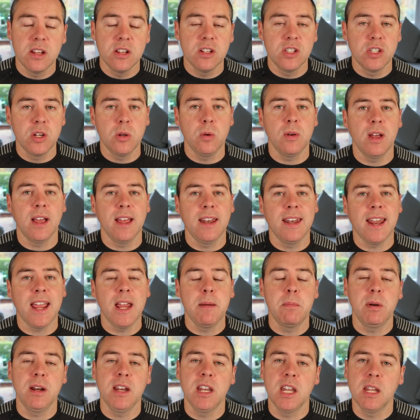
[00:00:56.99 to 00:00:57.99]
to
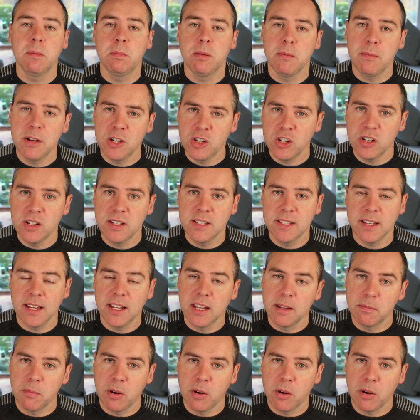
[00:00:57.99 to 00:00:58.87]
enabling the permissions in the